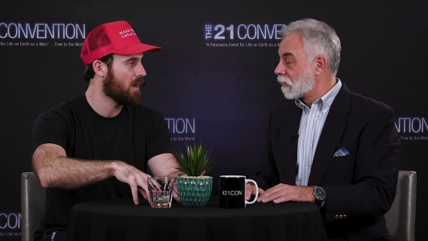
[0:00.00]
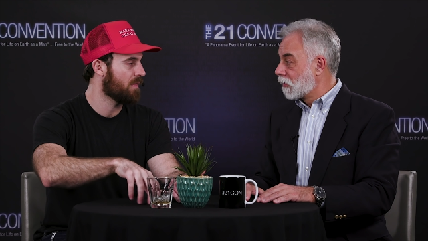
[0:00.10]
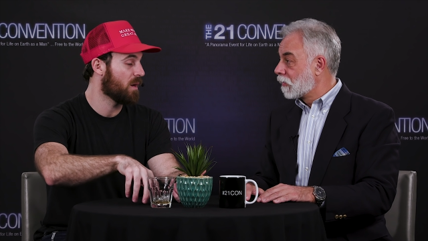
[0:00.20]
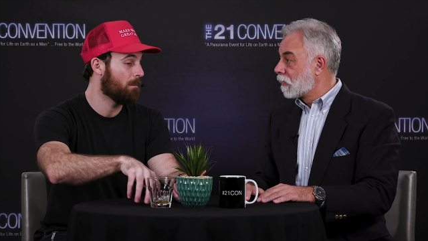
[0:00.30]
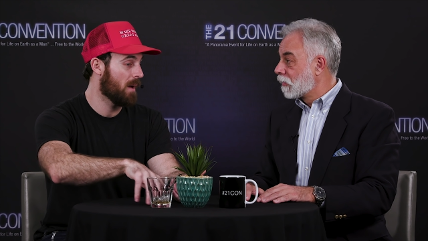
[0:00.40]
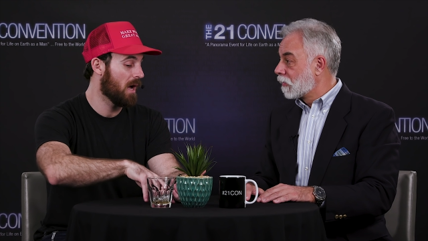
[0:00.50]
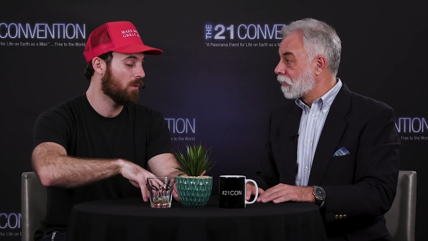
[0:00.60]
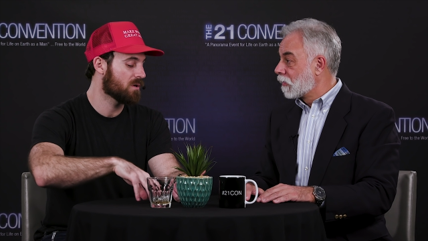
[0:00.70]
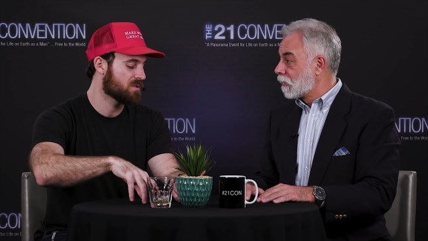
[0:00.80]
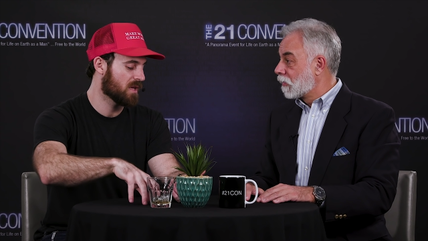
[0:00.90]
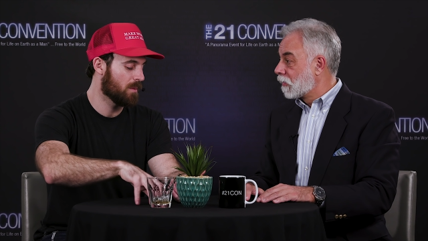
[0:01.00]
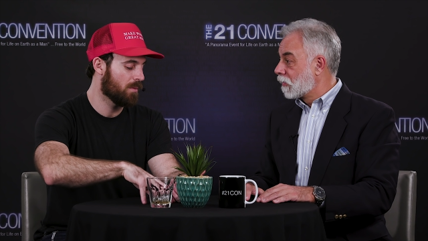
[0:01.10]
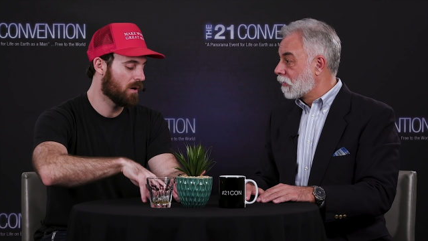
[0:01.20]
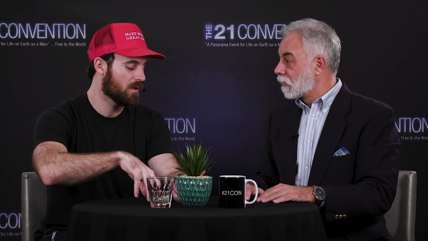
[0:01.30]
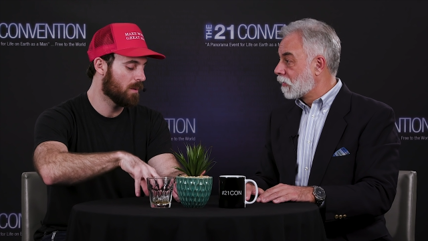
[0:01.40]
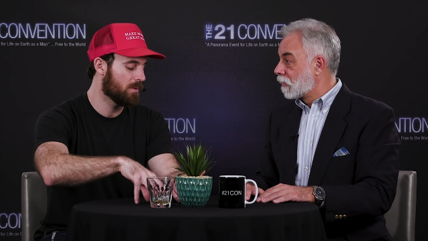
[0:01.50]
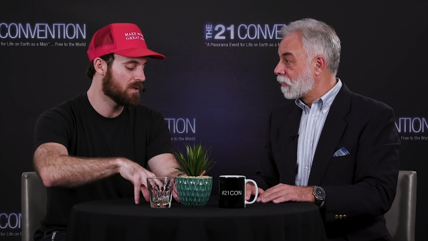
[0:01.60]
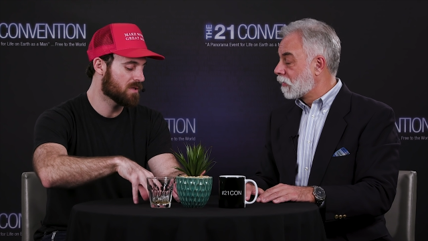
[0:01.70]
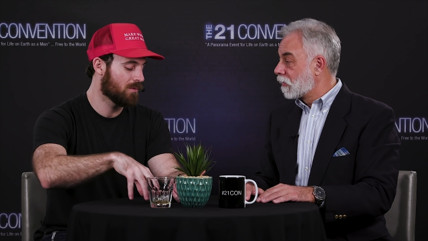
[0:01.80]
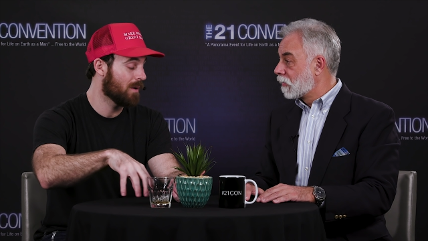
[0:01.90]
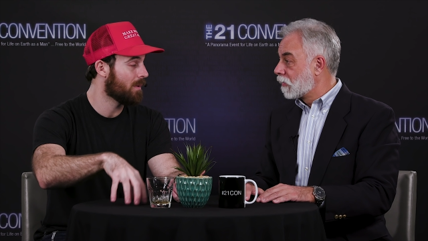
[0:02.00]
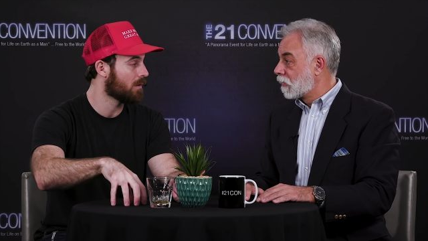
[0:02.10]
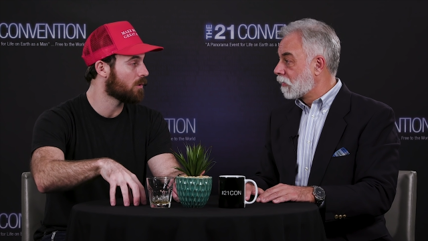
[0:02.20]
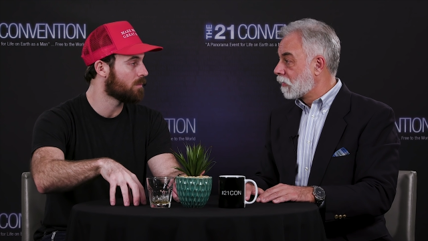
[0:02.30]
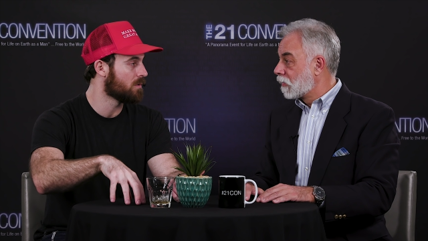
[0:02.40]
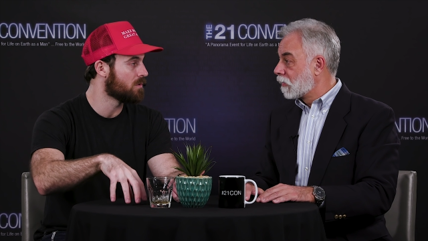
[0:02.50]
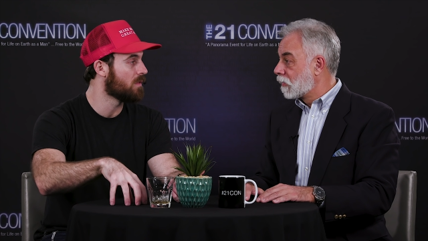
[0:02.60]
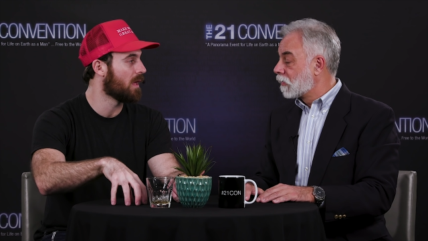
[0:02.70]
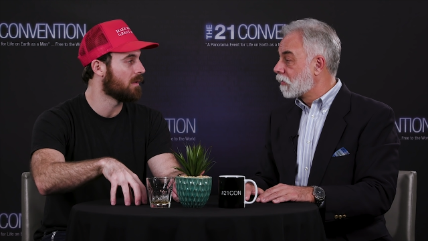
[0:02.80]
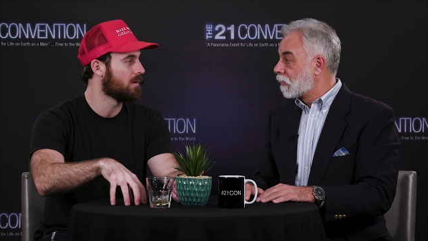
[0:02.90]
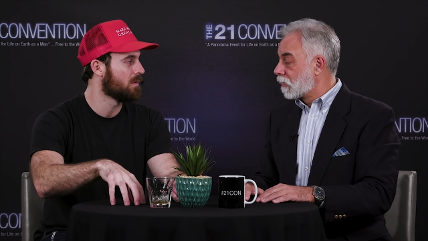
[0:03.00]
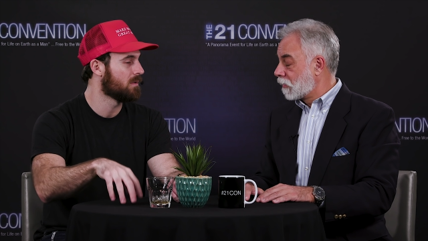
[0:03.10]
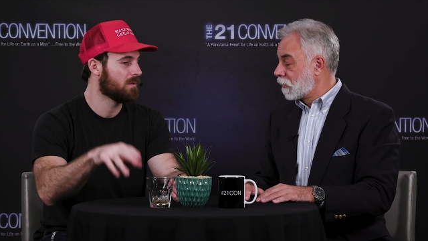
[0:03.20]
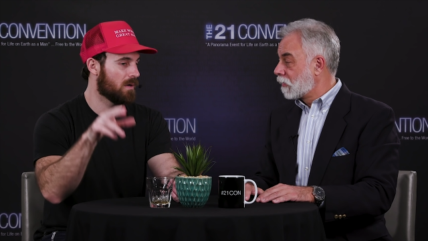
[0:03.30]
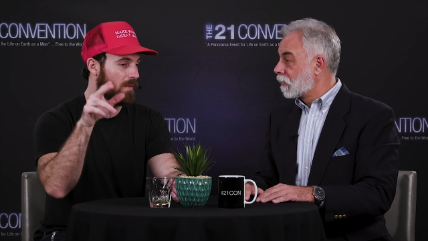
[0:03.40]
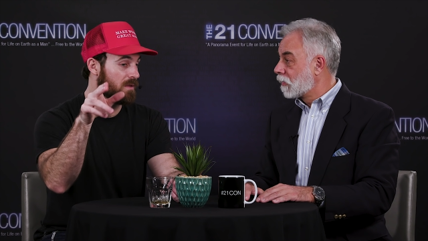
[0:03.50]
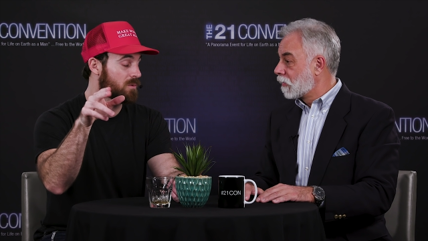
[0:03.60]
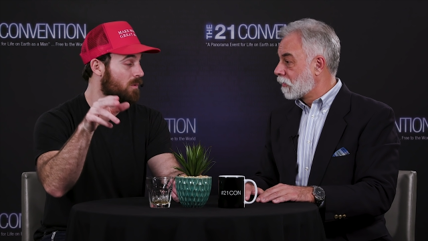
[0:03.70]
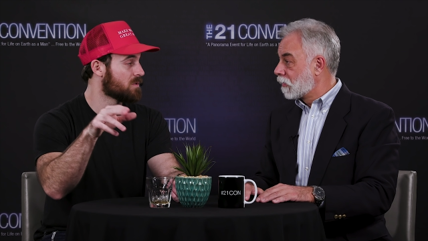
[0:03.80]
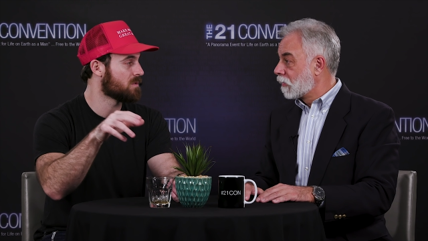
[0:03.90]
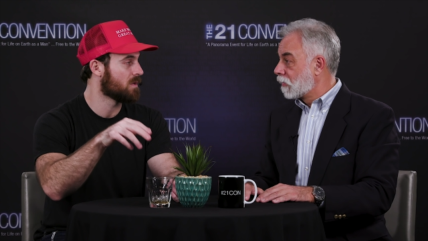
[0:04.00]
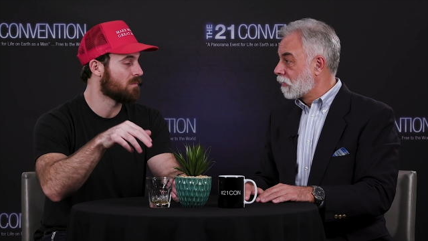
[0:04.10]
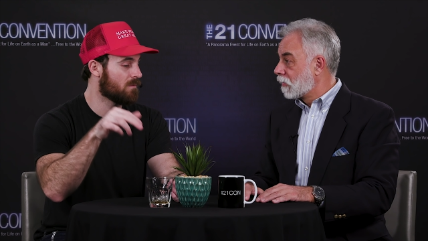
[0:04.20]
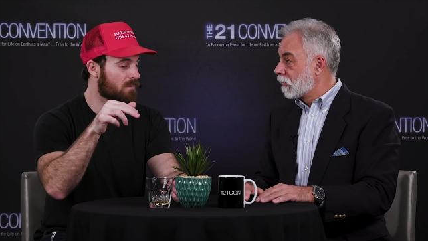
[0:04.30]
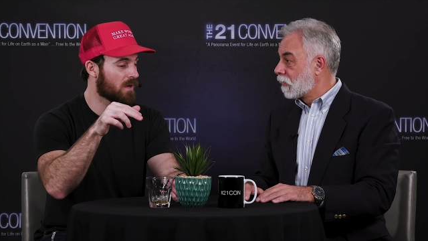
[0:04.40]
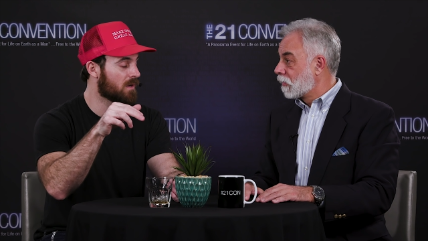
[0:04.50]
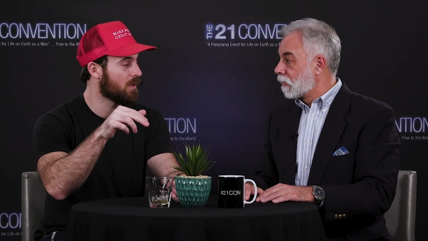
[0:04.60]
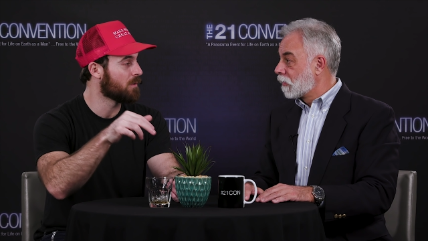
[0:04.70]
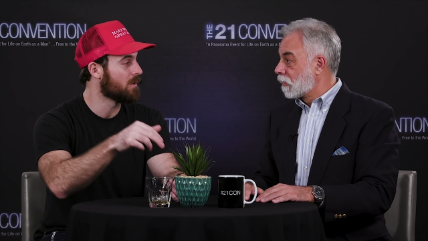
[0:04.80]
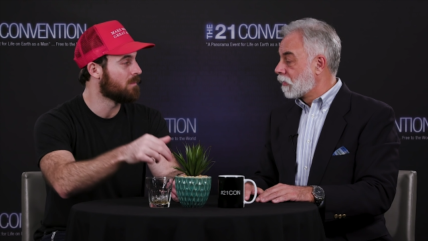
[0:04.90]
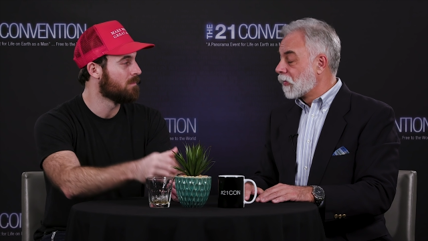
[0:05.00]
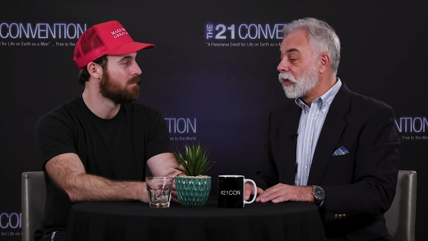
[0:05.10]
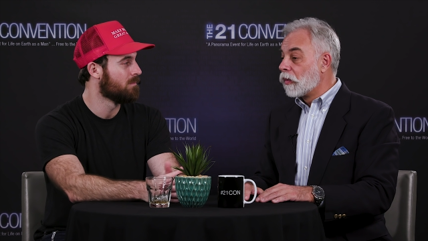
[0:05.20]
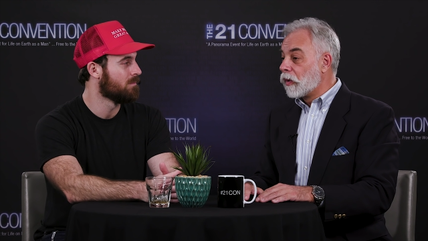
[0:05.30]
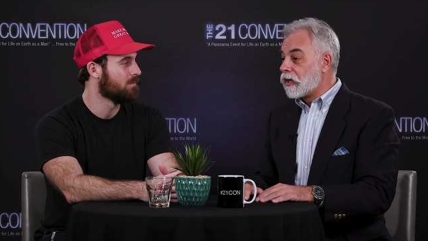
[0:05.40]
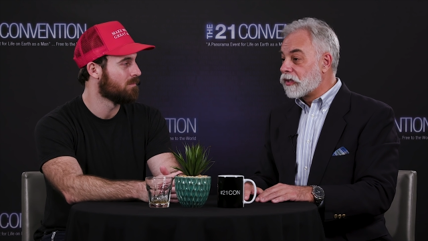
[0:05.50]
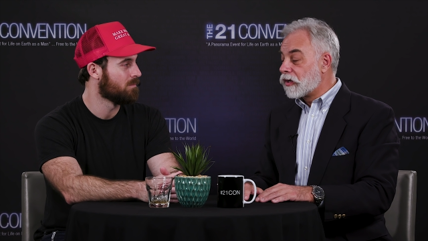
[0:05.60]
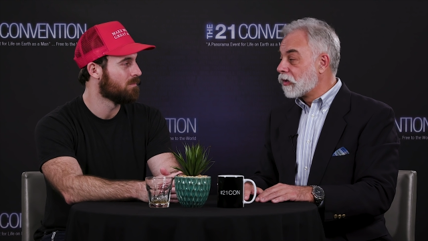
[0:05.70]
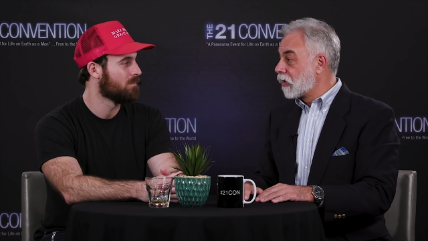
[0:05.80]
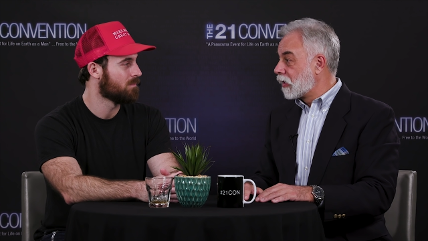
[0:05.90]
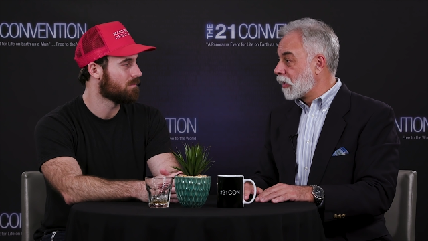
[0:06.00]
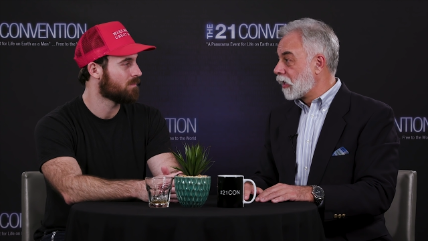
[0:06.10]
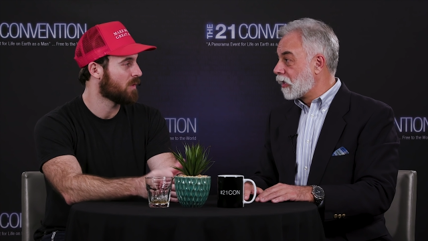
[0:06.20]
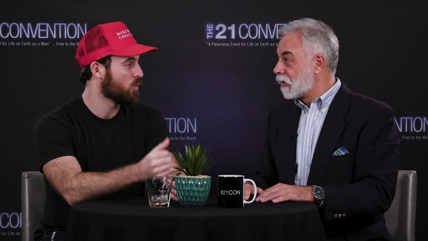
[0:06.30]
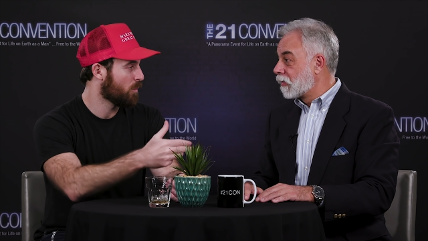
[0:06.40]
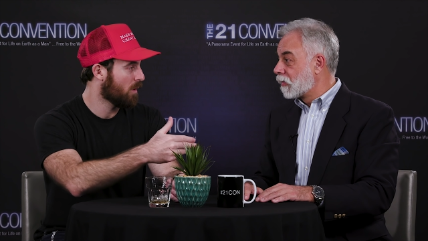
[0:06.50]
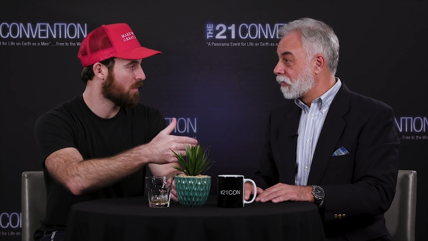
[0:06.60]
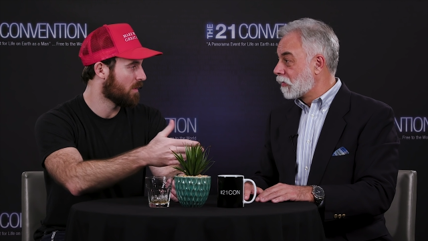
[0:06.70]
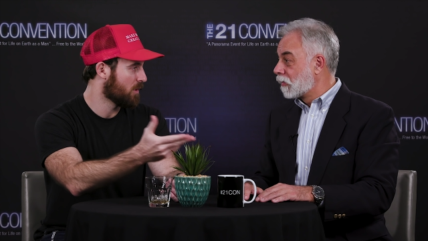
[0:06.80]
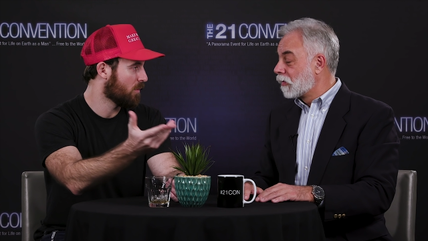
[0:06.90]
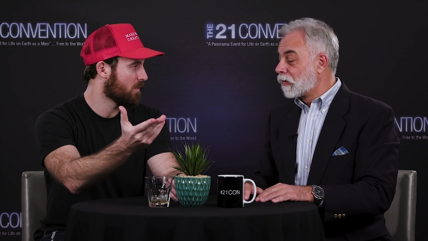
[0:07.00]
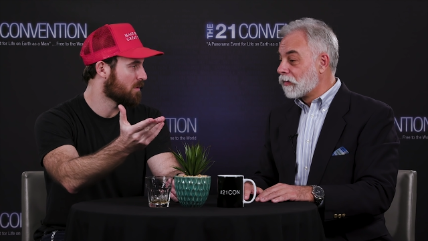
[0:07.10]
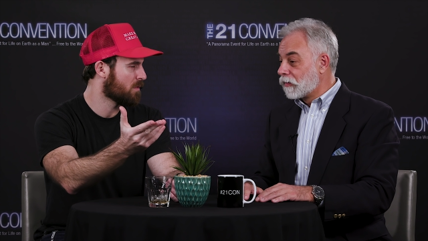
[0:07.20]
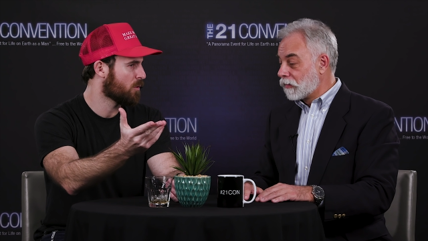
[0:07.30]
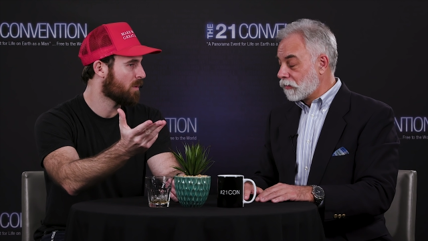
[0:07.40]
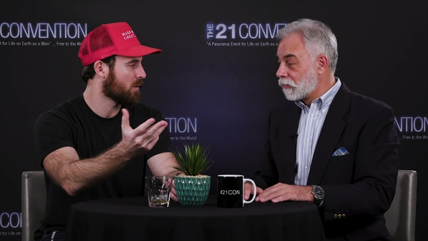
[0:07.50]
Speaker 1: and then empower second-party companies like Red Man Group to do that. Mm-hmm. I think that's what we just did and fucking nailed it. We certainly did. And you were part of that. You were on the third